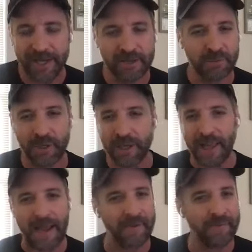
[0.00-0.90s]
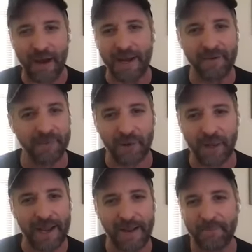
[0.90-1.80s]
He's really like vying for
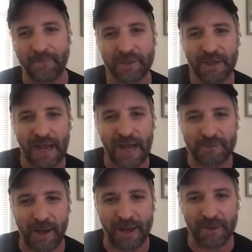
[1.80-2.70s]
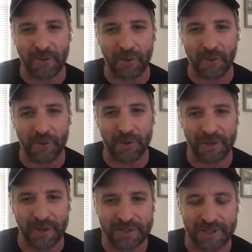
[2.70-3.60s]
like the top spot in the world
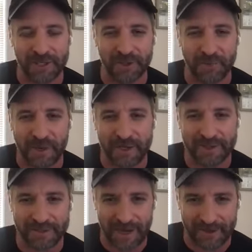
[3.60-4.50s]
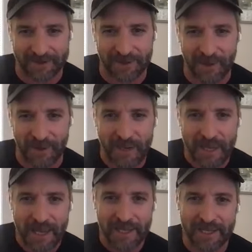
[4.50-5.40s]
in the senior men's now. So
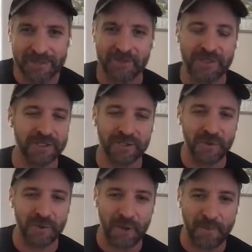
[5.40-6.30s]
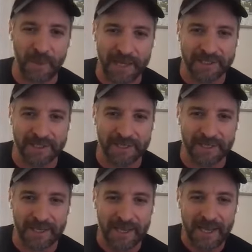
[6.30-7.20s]
he's just doing
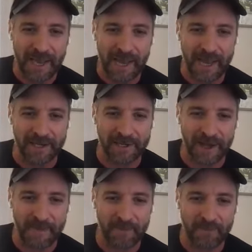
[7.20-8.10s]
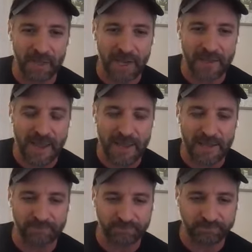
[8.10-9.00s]
amazing. And
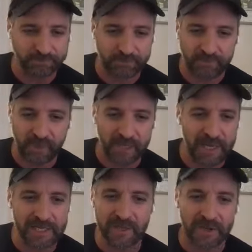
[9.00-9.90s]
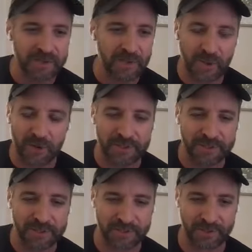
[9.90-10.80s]
then his also younger
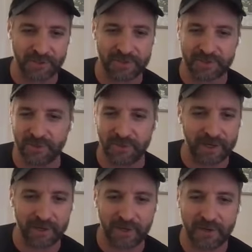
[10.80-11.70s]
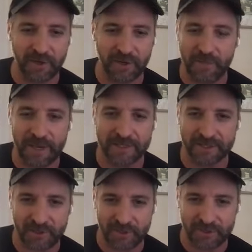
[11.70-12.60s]
sister is doing,
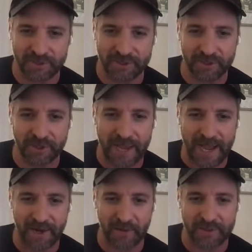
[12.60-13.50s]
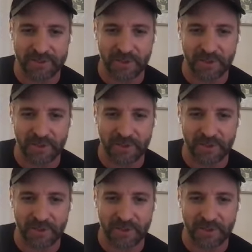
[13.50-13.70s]
amazing too in the junior category.